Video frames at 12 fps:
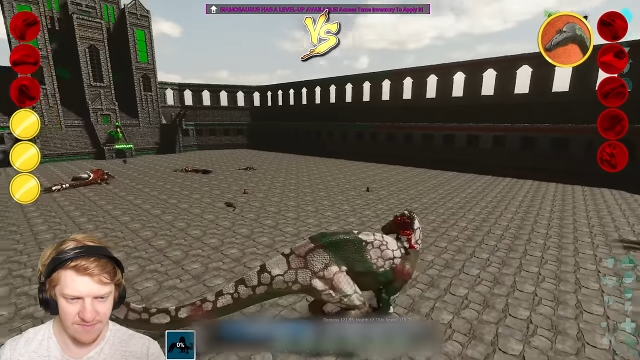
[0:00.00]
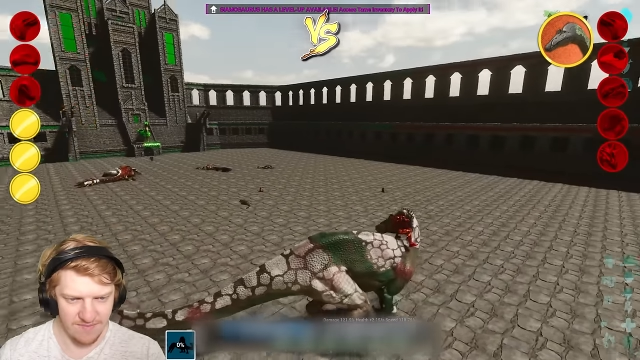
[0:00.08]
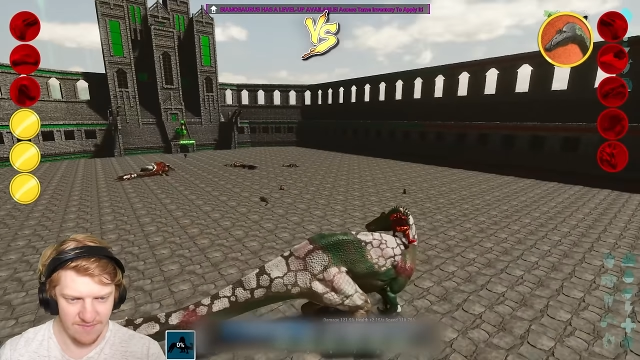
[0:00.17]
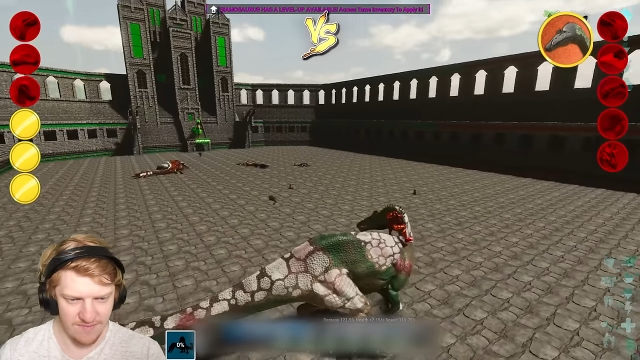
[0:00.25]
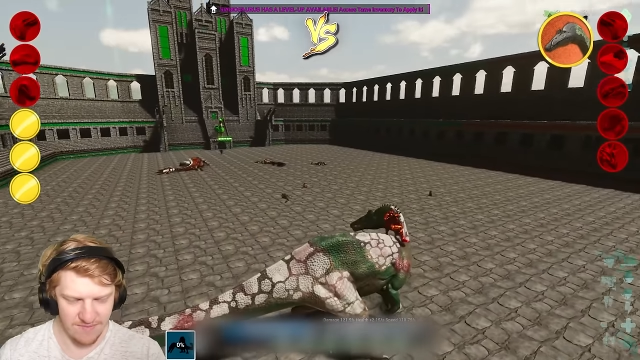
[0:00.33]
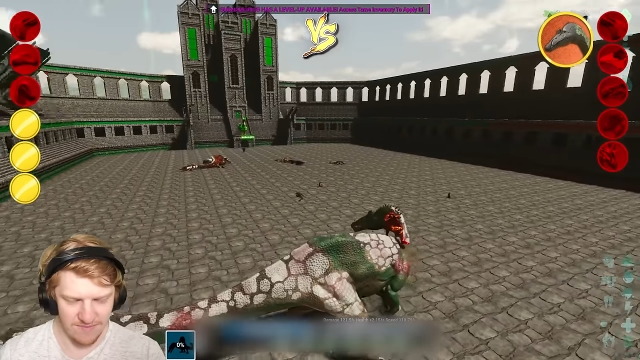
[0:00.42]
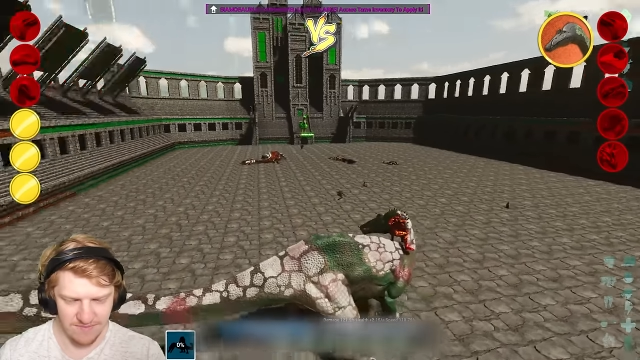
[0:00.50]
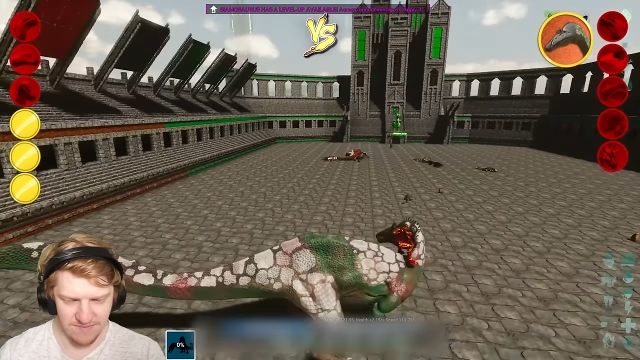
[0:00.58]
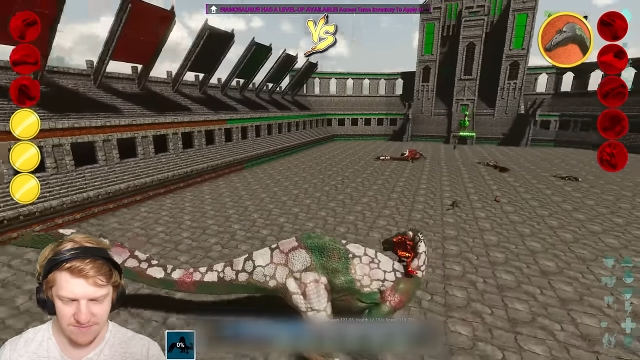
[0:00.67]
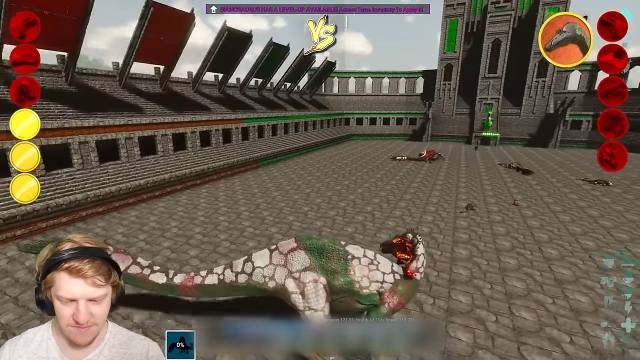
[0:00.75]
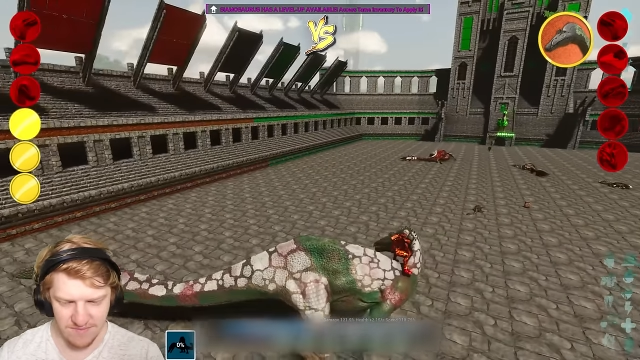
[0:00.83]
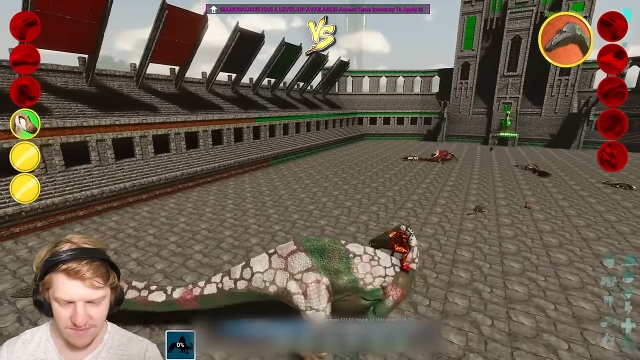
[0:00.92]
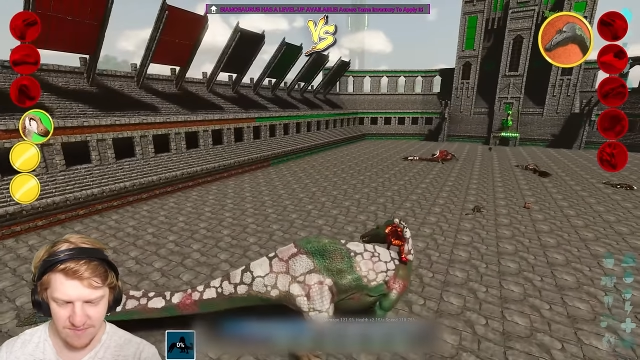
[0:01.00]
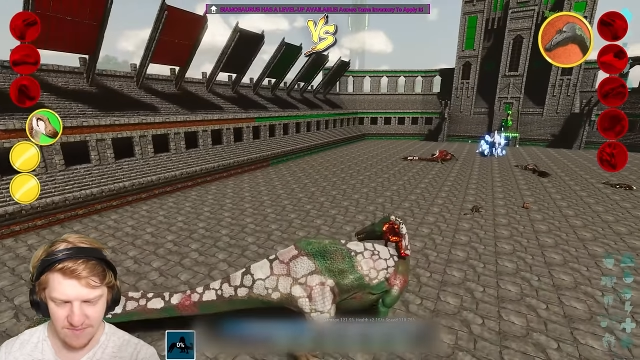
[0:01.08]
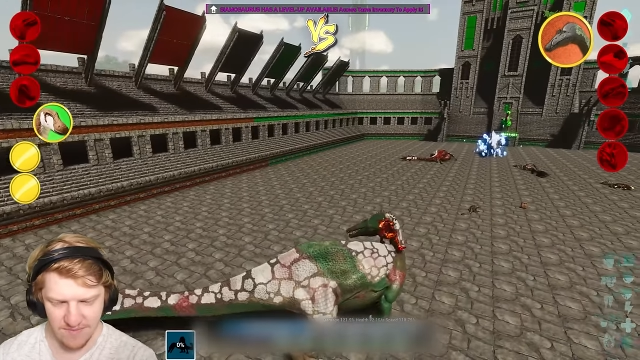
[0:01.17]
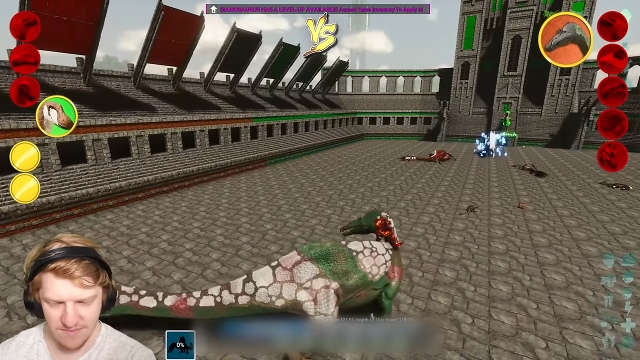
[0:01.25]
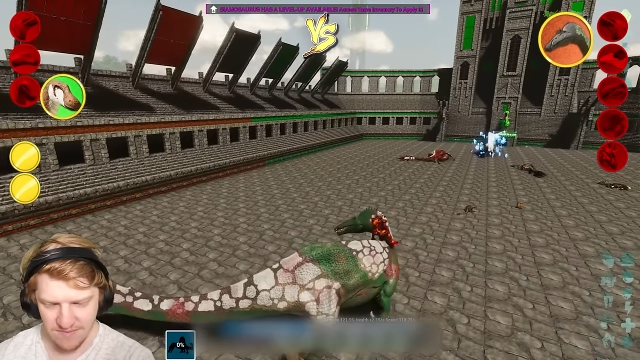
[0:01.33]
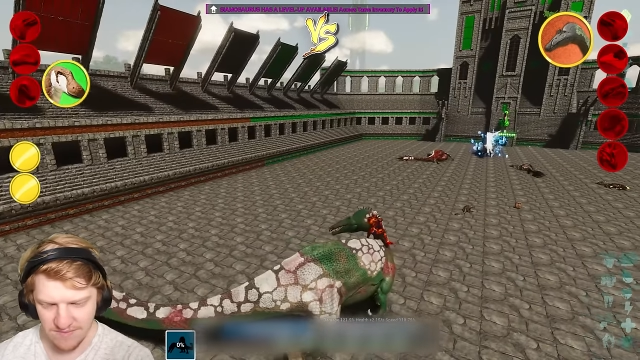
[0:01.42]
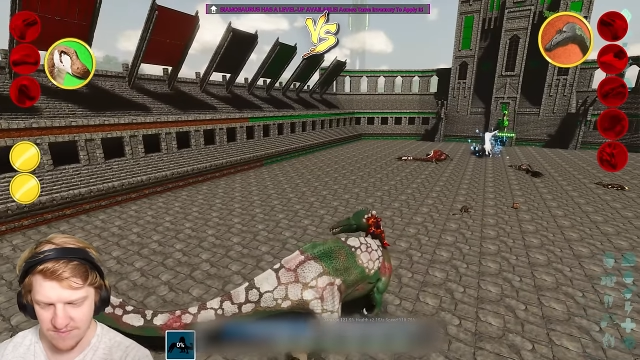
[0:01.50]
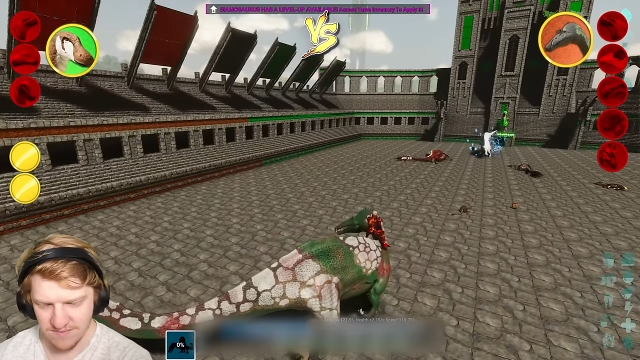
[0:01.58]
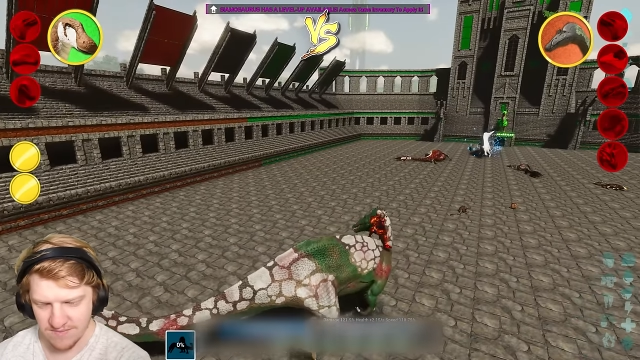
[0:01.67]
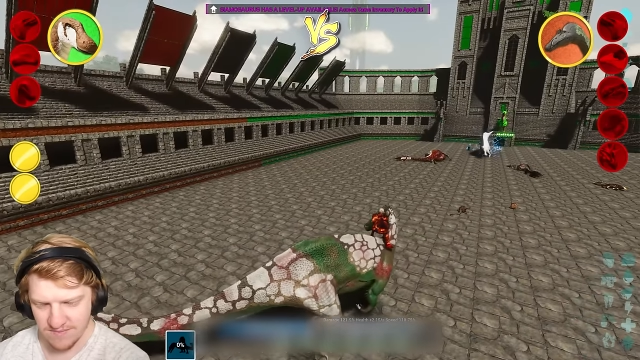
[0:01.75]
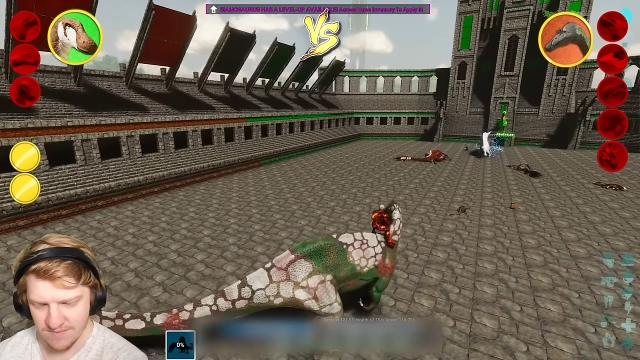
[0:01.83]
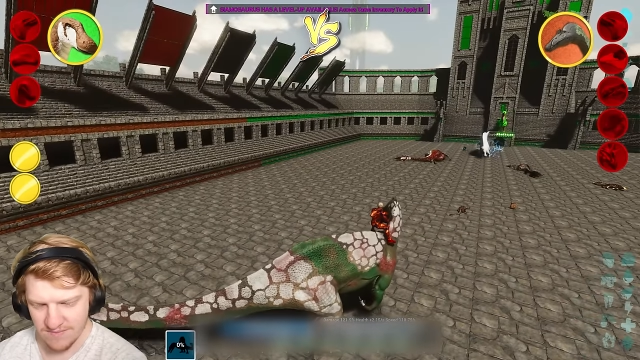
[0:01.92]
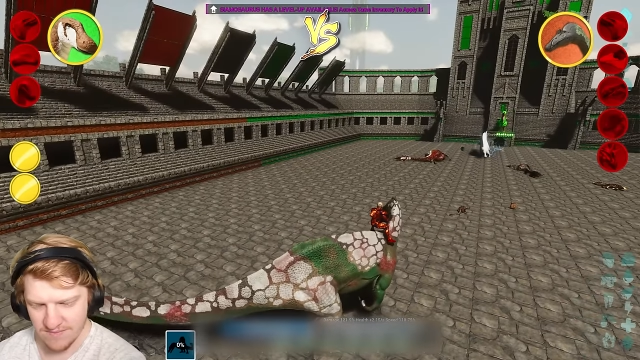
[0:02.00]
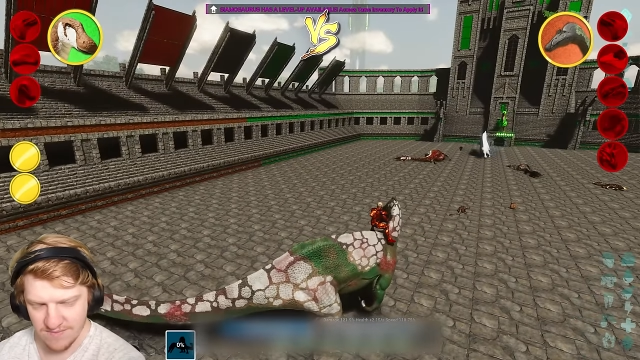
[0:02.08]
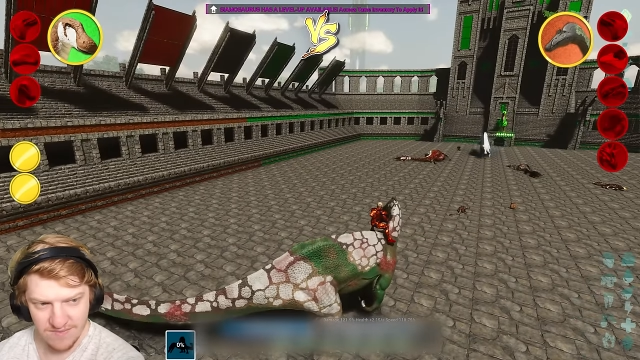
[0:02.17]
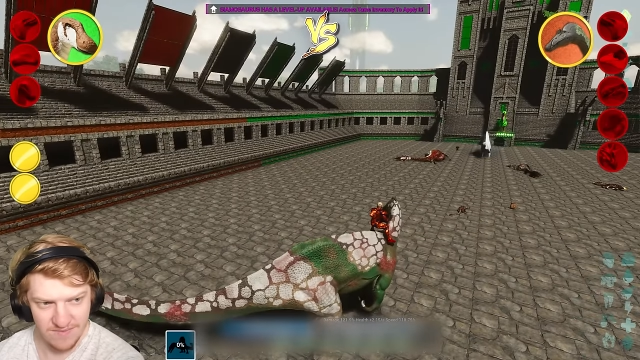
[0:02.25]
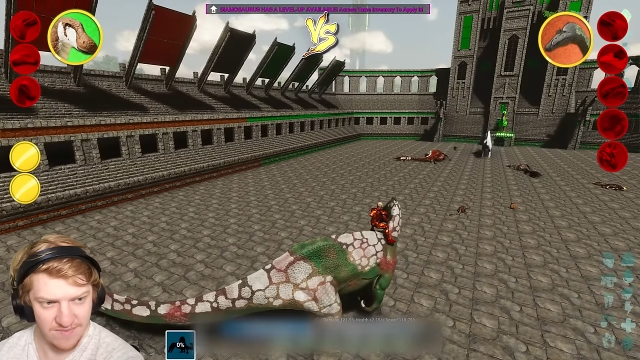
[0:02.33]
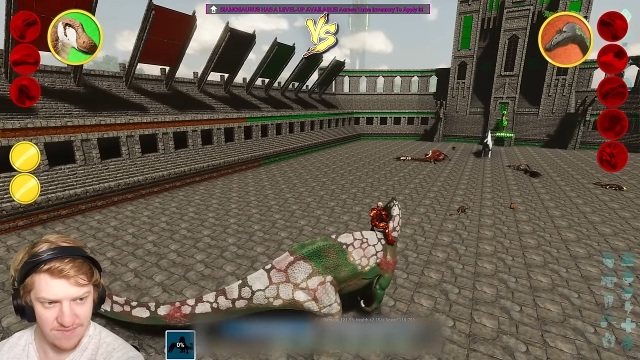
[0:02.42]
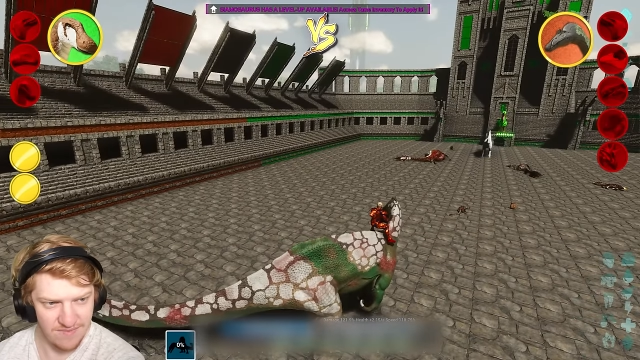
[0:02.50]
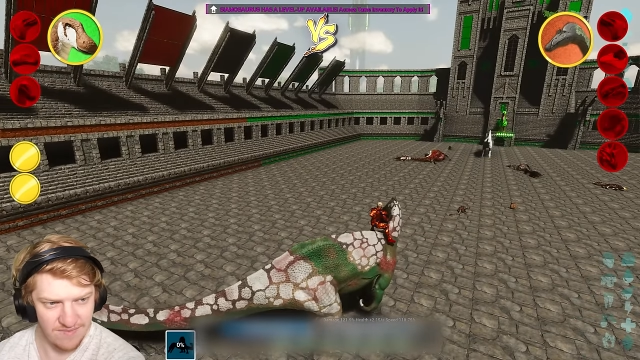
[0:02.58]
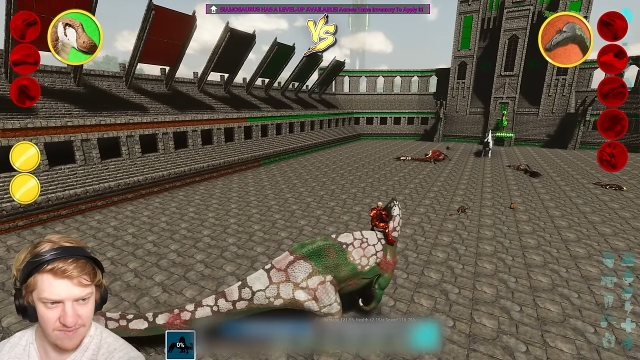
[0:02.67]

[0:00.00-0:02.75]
(silence)